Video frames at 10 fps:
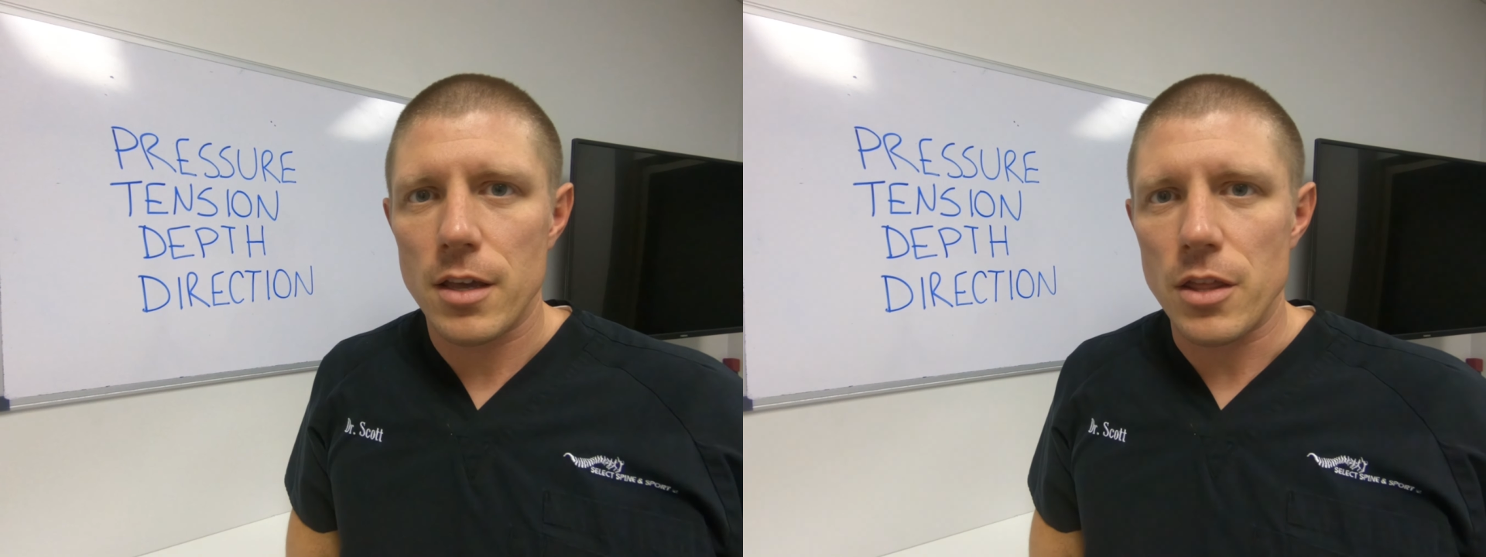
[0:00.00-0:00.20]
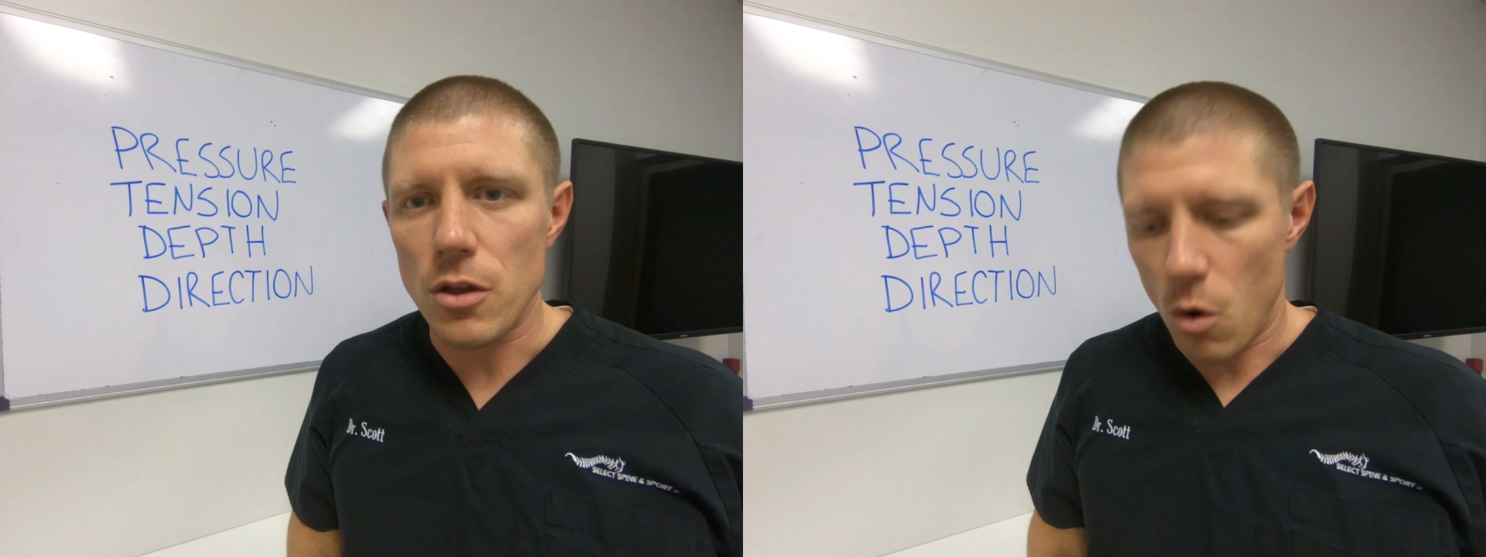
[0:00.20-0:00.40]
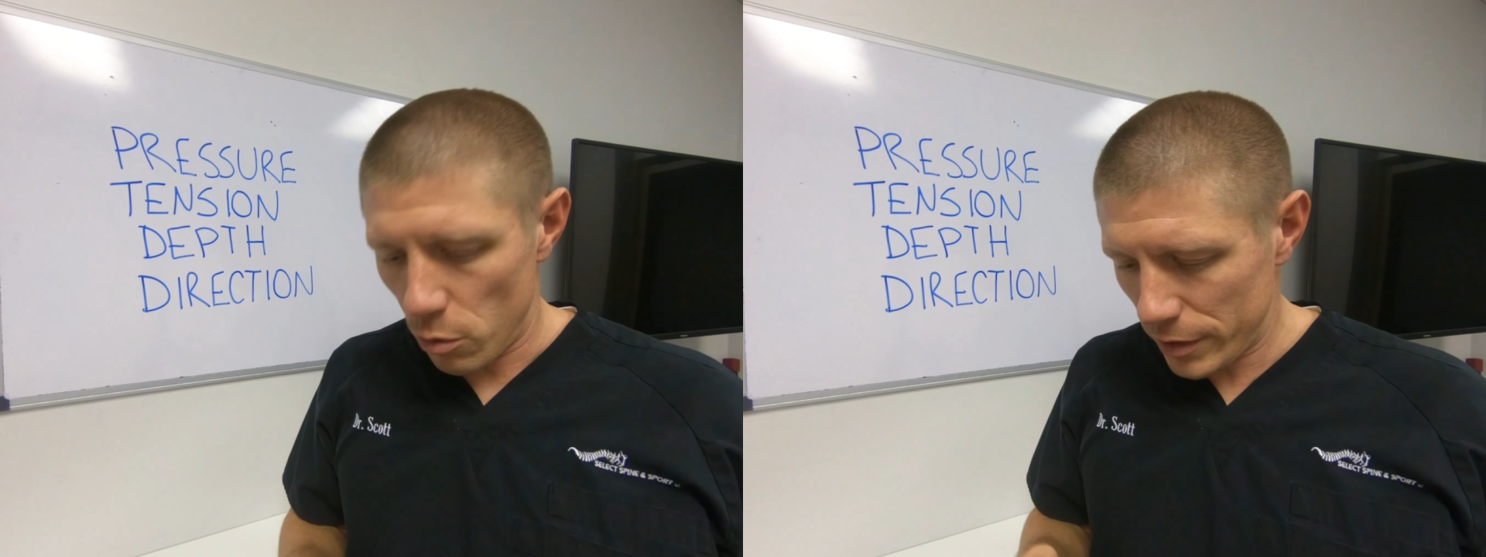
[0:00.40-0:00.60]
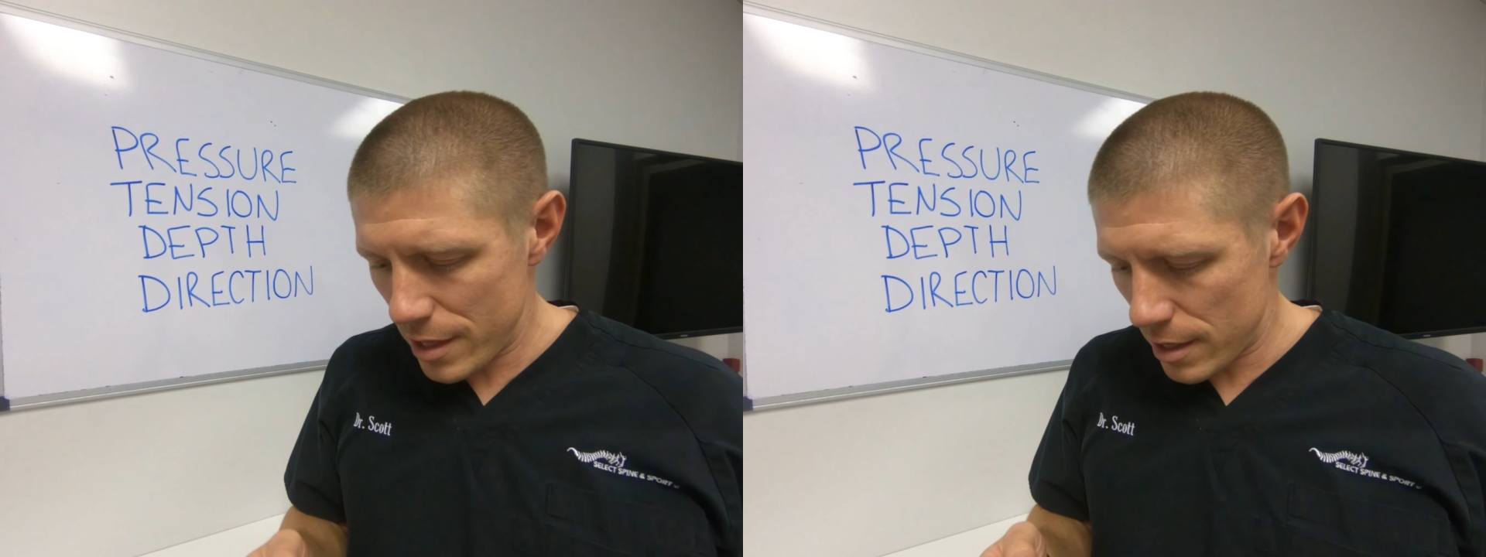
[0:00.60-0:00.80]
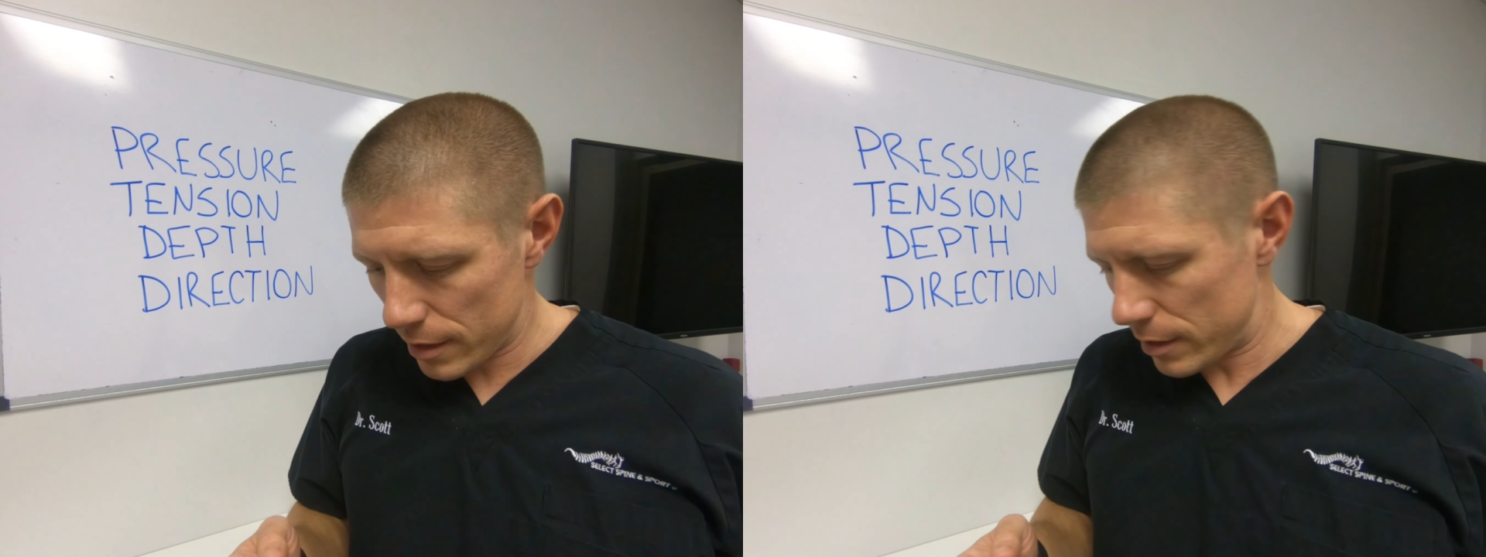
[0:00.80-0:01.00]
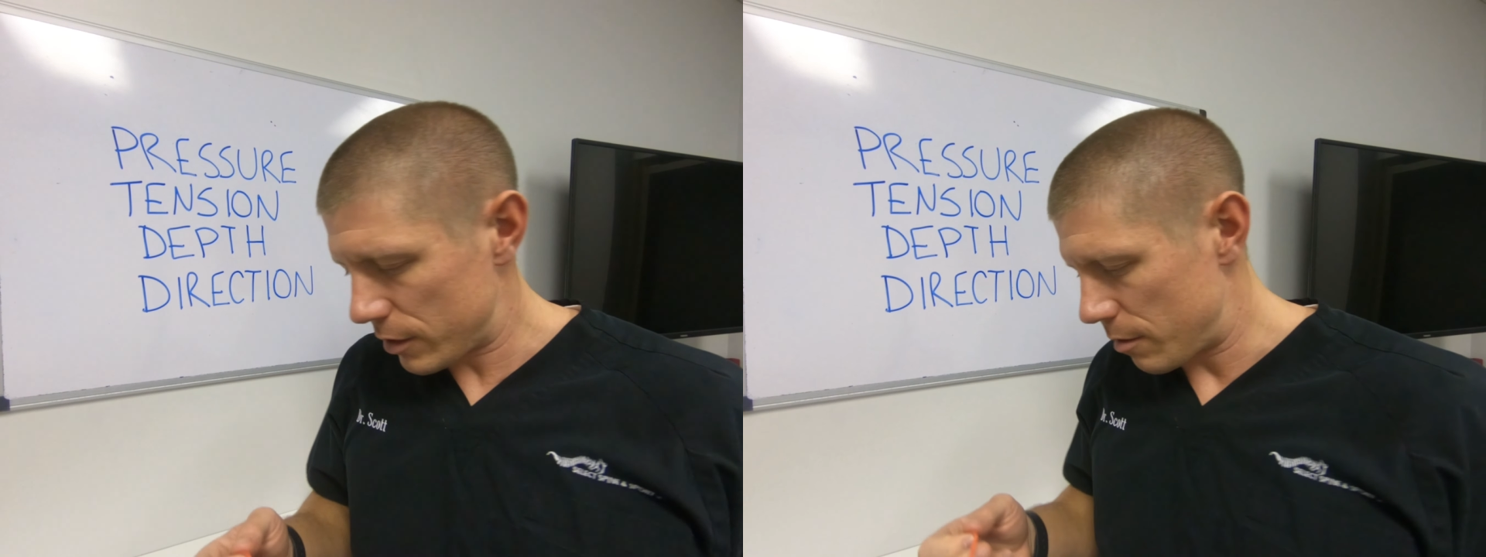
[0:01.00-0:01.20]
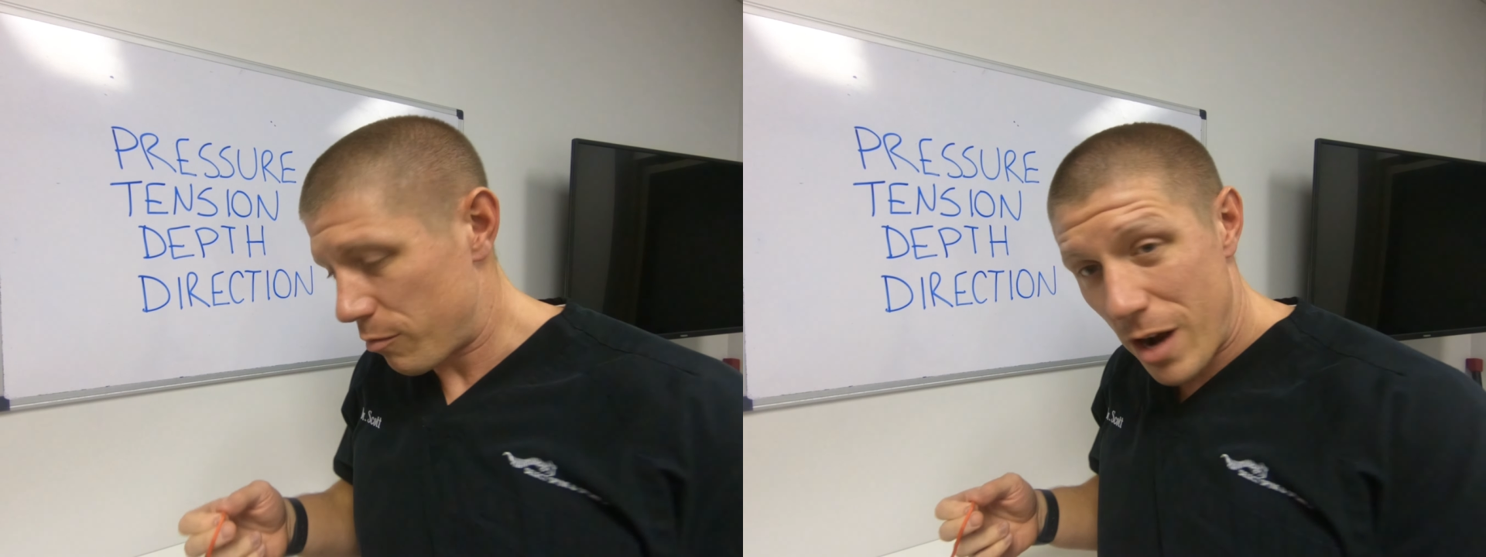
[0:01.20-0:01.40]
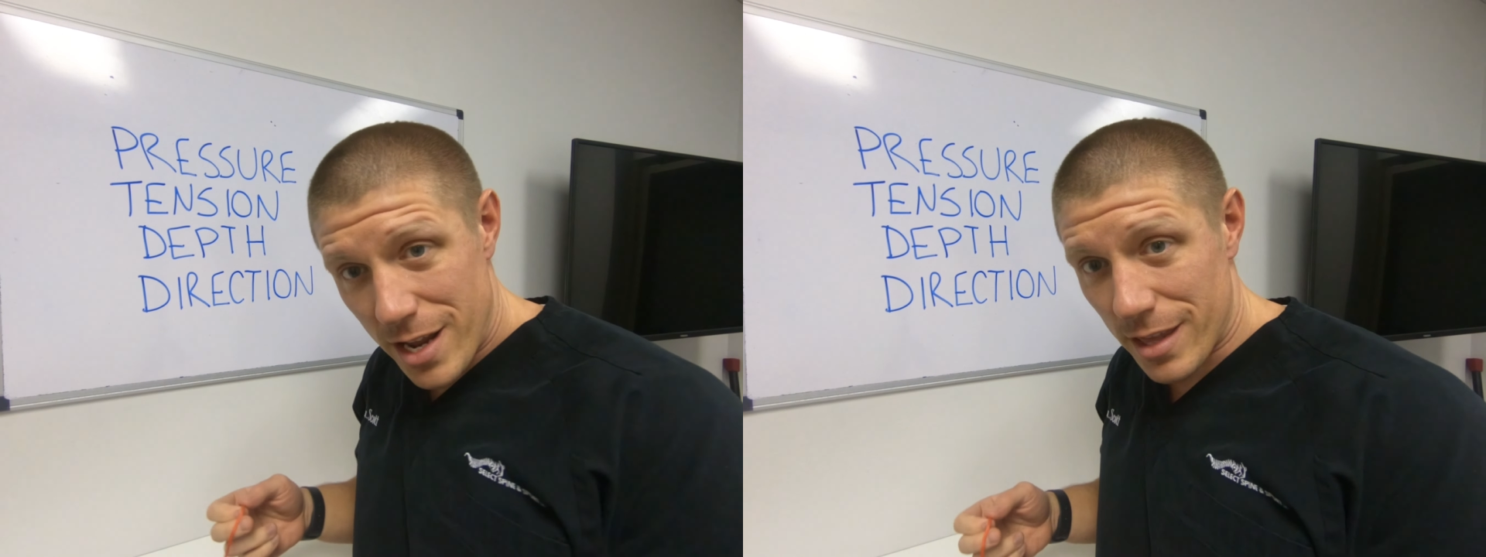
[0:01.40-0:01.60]
The only thing that's going to
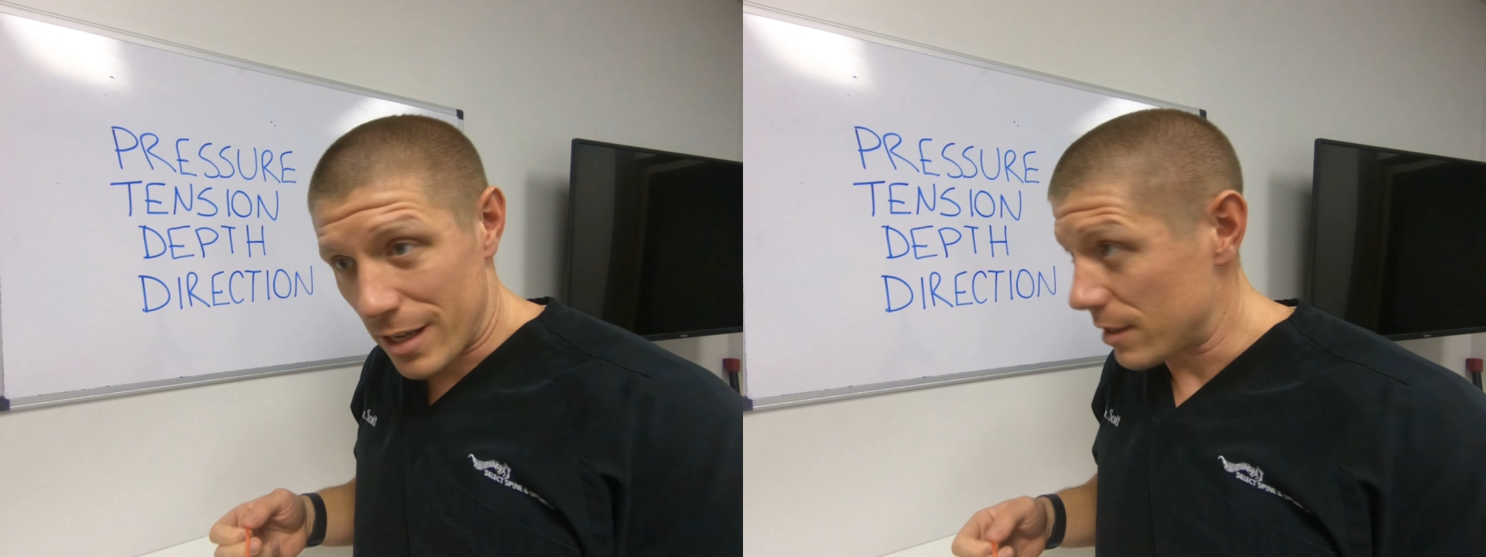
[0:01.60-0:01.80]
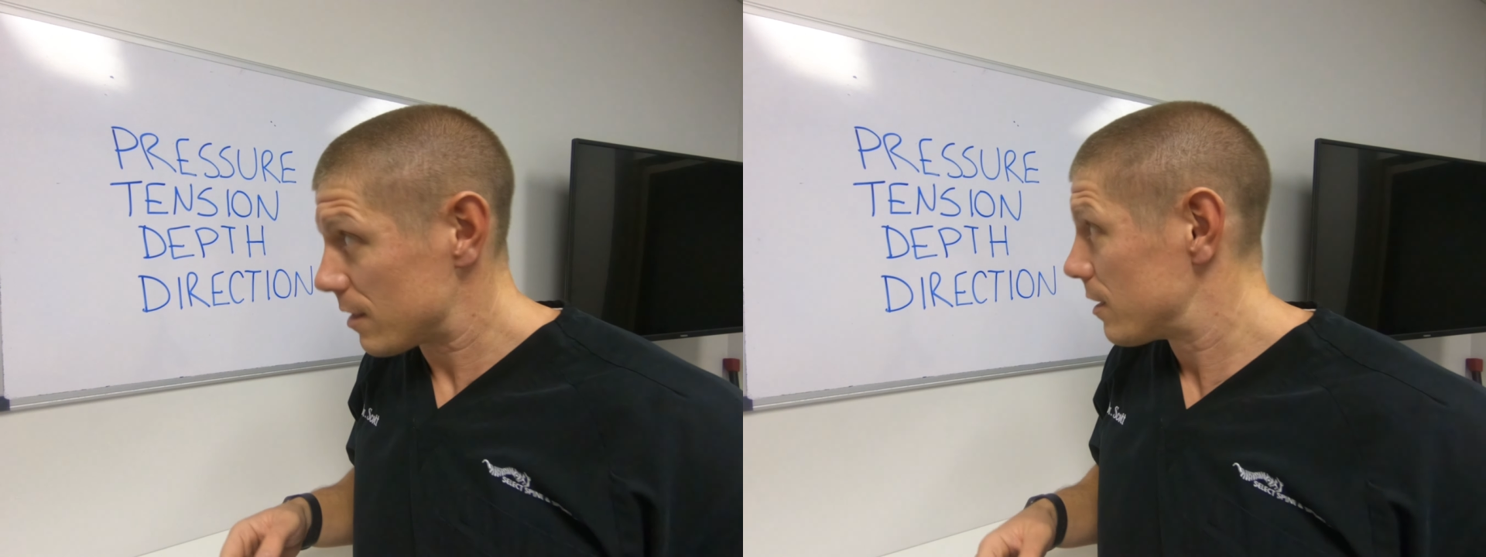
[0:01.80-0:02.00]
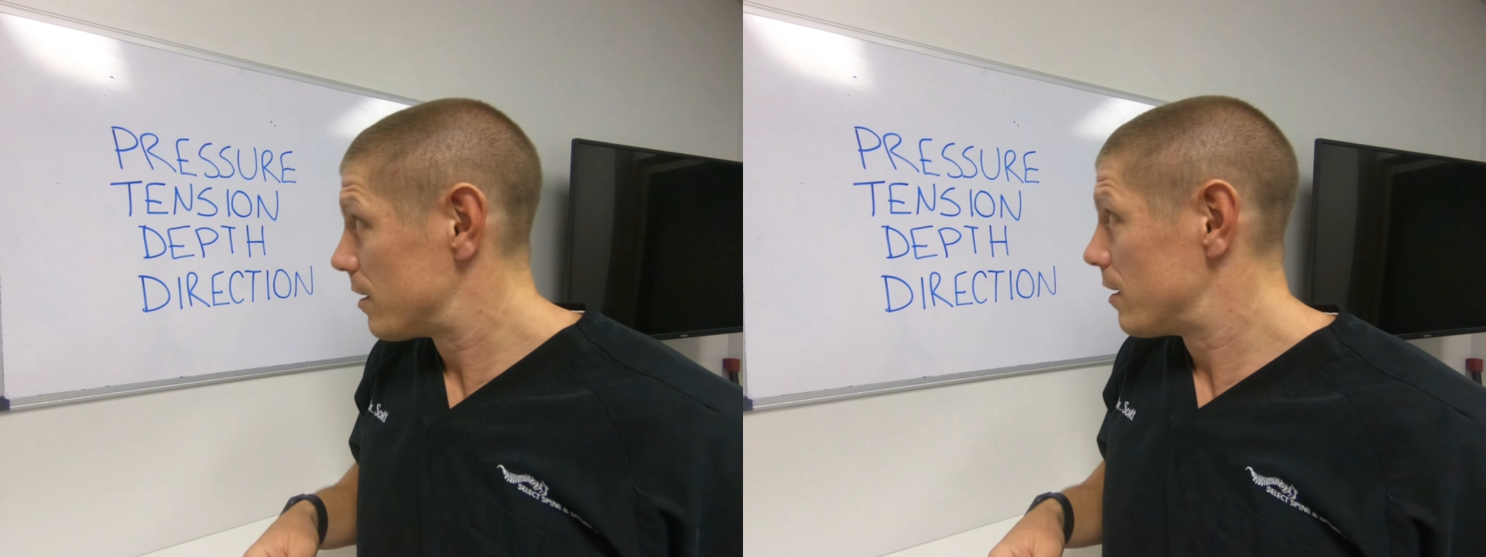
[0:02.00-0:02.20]
break this